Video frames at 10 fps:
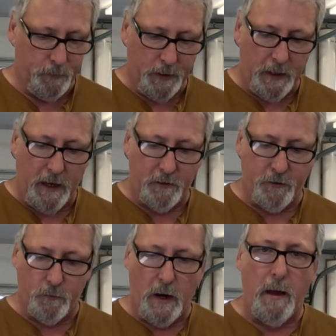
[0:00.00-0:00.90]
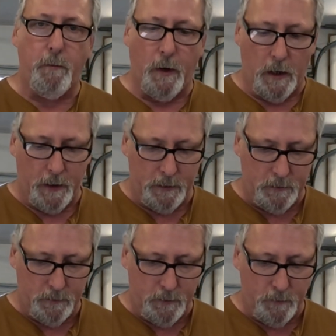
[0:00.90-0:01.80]
But it has the wrap on it,
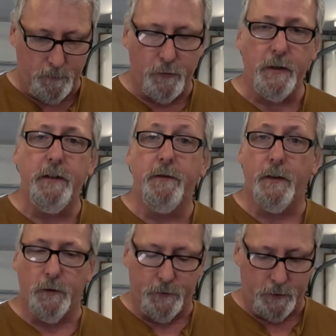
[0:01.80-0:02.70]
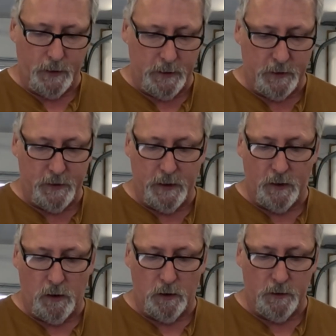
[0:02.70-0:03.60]
the pre-filter, I guess they
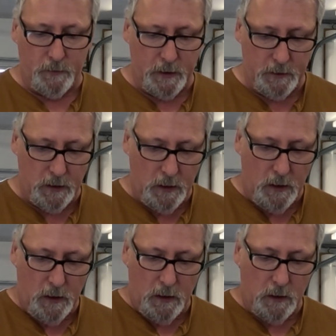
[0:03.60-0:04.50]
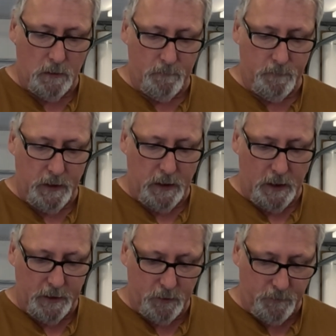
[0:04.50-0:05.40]
call it, right? And
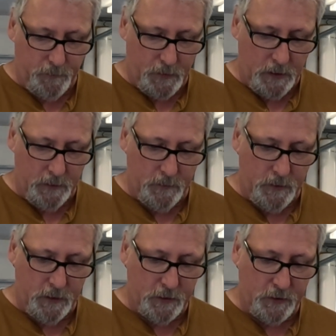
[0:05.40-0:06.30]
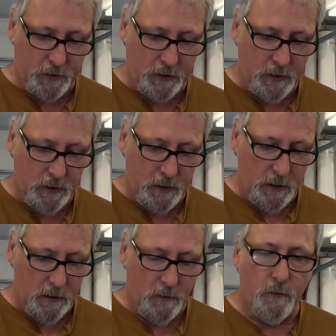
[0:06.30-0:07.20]
I could find this
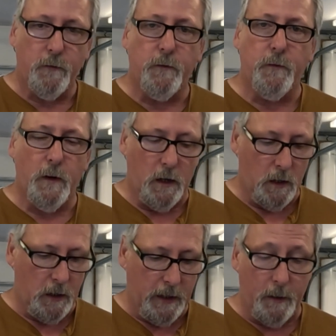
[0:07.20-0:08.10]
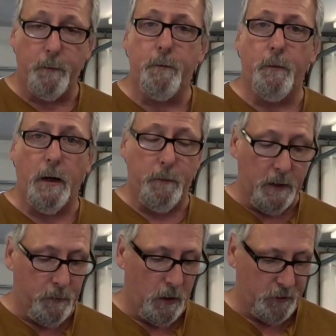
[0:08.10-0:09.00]
at my
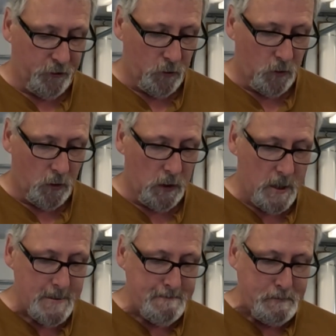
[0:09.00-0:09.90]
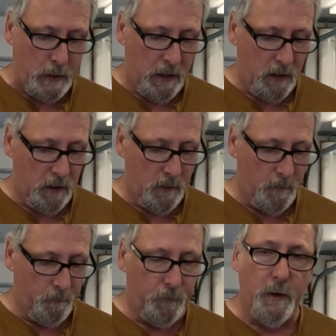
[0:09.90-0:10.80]
big box store,
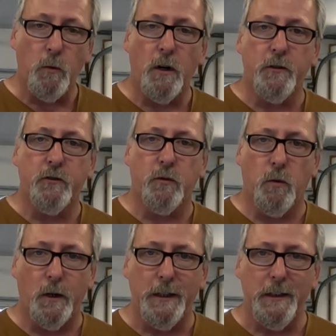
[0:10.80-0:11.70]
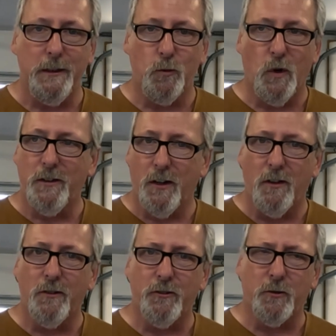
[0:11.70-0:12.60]
and they wanted $21,
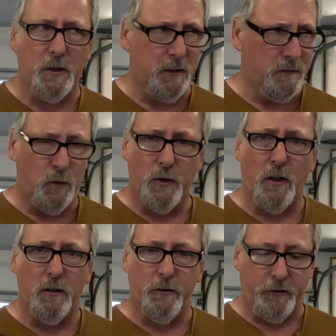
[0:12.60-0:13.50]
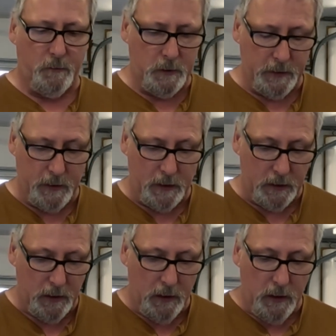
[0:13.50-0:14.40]
$24, something like
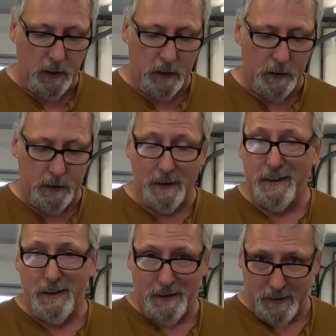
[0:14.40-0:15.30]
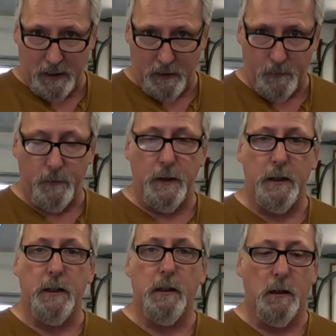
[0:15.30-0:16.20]
that. And it didn't have
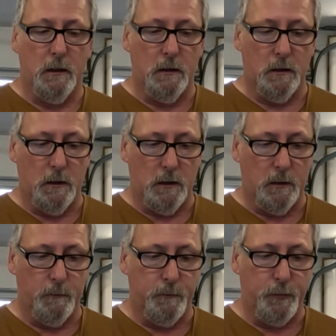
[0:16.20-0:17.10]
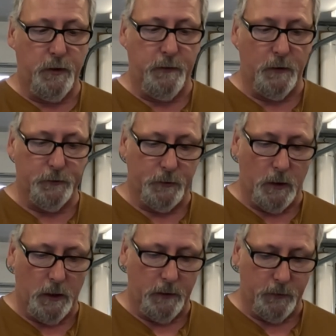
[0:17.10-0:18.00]
the pre-filter
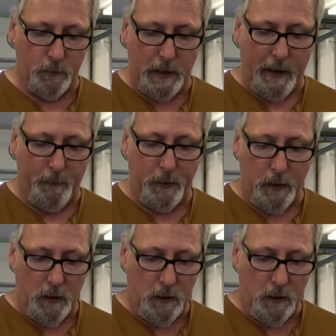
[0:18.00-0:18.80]
on it, the wrap.